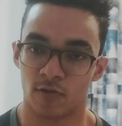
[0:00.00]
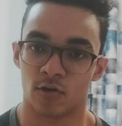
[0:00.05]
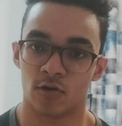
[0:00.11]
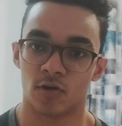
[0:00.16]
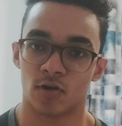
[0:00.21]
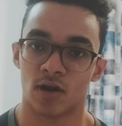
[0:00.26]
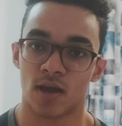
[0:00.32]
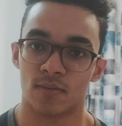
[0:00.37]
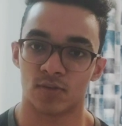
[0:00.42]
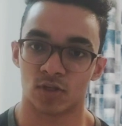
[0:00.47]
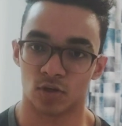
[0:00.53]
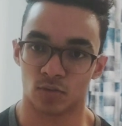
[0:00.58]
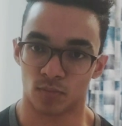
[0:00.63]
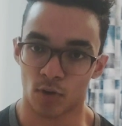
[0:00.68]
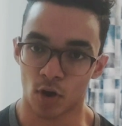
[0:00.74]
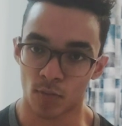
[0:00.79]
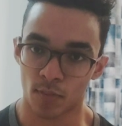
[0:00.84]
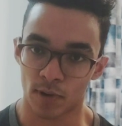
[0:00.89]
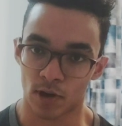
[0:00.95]
you want your abs to
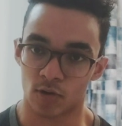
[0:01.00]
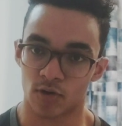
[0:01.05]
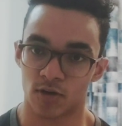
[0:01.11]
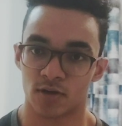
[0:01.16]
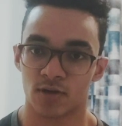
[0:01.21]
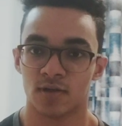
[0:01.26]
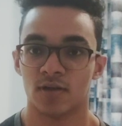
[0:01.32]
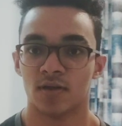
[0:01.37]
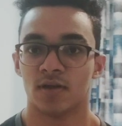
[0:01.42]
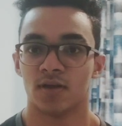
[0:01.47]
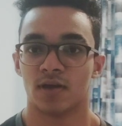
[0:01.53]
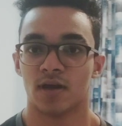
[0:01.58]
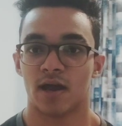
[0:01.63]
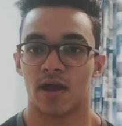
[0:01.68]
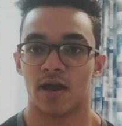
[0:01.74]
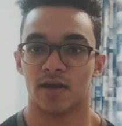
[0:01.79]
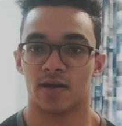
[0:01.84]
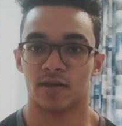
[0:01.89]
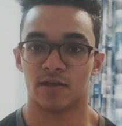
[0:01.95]
pop out
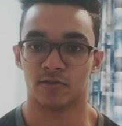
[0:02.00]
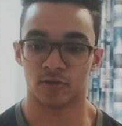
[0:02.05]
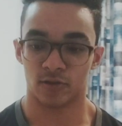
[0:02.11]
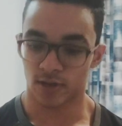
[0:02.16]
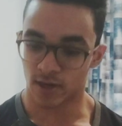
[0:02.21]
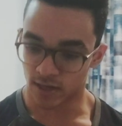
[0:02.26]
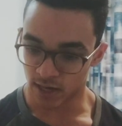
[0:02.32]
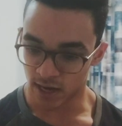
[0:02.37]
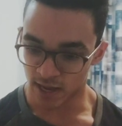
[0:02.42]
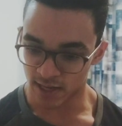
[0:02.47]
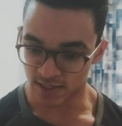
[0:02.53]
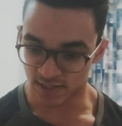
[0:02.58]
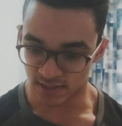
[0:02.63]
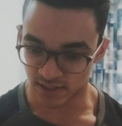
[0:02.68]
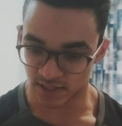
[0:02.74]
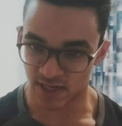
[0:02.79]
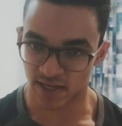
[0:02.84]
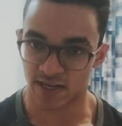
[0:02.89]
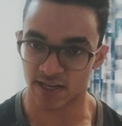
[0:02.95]
and give you that nice
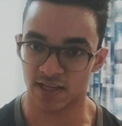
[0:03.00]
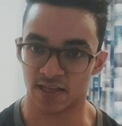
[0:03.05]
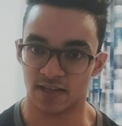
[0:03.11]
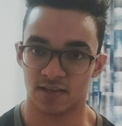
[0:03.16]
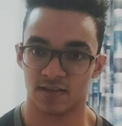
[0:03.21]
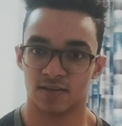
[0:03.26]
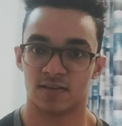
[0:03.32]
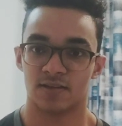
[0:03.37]
3D